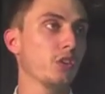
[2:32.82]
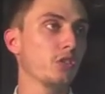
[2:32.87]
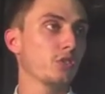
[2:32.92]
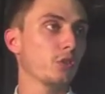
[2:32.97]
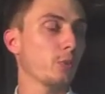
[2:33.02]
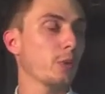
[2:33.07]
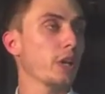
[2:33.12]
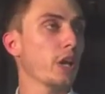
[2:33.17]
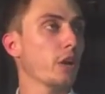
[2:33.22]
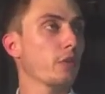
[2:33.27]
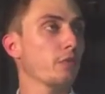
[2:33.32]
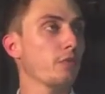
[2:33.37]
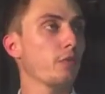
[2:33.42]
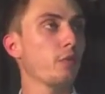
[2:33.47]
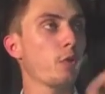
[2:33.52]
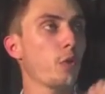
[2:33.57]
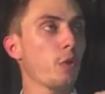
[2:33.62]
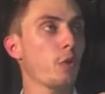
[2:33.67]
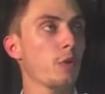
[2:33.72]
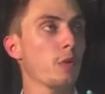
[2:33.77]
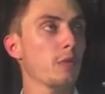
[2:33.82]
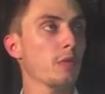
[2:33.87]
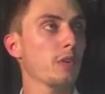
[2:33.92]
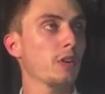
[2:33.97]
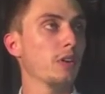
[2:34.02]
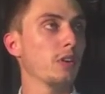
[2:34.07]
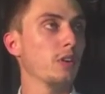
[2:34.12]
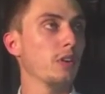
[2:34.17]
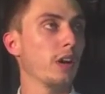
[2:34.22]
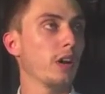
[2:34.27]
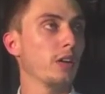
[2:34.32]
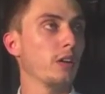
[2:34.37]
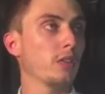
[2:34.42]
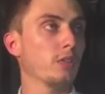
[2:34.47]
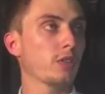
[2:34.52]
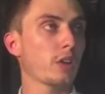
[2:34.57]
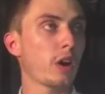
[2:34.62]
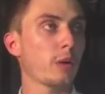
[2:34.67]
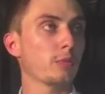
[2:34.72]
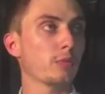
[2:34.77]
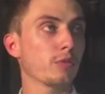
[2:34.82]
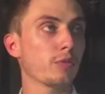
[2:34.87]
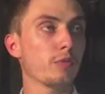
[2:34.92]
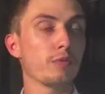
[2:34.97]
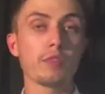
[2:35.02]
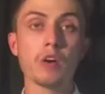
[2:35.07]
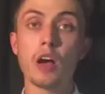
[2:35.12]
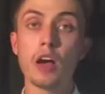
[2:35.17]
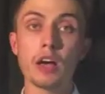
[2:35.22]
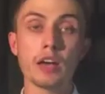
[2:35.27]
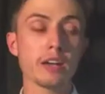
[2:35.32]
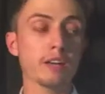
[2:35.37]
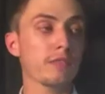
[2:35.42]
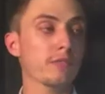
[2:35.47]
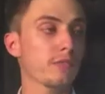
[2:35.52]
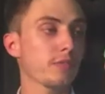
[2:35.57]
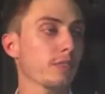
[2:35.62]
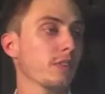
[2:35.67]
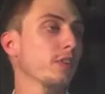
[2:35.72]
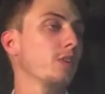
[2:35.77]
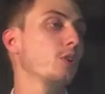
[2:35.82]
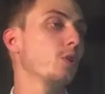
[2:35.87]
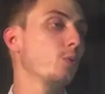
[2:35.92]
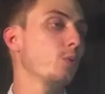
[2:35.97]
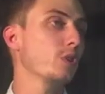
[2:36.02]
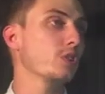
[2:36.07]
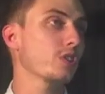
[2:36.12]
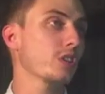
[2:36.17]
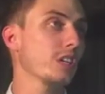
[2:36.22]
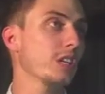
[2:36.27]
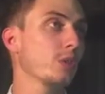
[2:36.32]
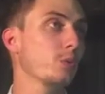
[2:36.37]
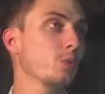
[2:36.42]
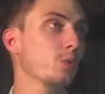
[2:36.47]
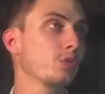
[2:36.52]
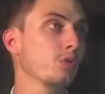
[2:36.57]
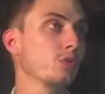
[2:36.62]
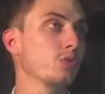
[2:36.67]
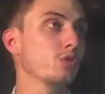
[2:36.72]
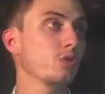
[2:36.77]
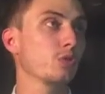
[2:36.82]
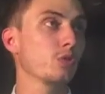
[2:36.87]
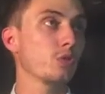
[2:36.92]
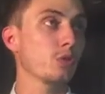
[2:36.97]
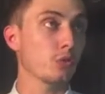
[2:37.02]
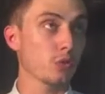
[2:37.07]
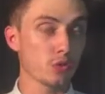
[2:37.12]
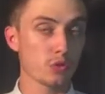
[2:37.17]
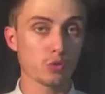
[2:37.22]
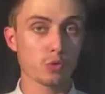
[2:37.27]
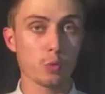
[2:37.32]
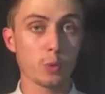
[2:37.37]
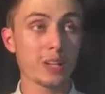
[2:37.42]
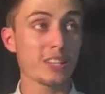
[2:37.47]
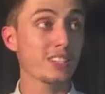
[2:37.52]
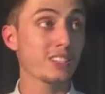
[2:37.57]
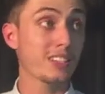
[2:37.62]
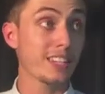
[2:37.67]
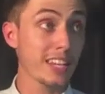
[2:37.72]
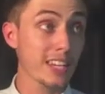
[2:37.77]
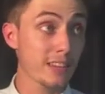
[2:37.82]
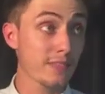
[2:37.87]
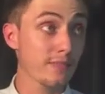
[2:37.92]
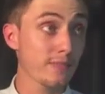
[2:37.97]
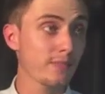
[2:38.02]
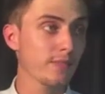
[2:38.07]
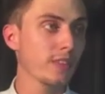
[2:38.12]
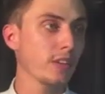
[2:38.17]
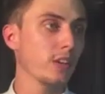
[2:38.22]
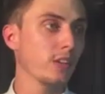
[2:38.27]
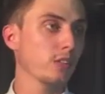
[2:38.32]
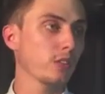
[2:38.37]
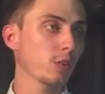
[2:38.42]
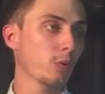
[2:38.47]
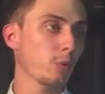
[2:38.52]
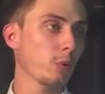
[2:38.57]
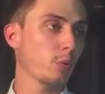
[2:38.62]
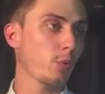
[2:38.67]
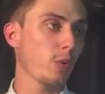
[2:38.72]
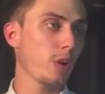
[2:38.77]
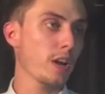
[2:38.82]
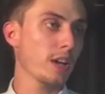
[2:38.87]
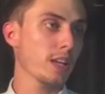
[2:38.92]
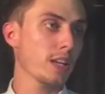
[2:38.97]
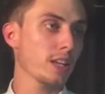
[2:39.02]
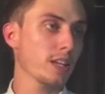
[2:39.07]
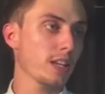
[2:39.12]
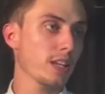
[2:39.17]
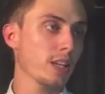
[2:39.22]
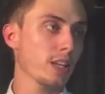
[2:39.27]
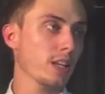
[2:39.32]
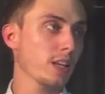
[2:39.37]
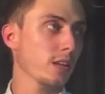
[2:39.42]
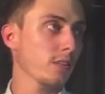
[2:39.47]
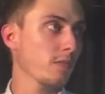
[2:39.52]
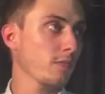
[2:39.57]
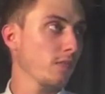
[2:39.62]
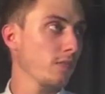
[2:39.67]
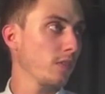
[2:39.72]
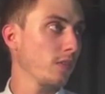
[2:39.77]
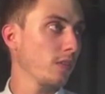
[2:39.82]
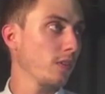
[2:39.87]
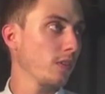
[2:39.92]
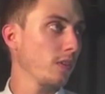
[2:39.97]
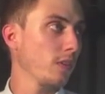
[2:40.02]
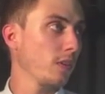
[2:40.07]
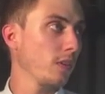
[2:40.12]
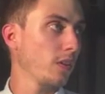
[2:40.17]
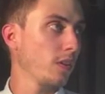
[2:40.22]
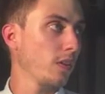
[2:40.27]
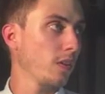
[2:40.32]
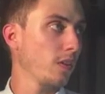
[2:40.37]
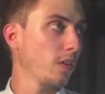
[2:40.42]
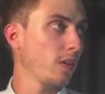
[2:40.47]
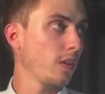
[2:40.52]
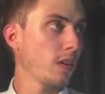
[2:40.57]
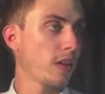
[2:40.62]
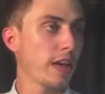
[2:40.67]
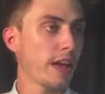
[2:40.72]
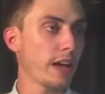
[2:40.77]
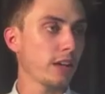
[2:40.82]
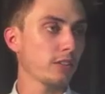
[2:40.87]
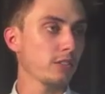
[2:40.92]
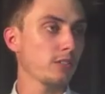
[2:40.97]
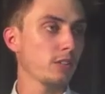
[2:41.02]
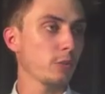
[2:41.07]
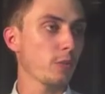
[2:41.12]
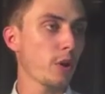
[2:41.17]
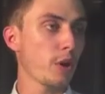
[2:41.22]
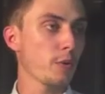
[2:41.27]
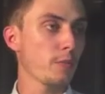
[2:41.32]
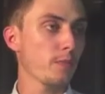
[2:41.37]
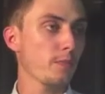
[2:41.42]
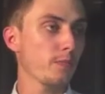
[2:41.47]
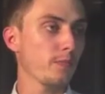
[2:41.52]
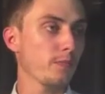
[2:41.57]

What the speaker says: So we go 4 times 5, which equals to 20. So we write in here our 0.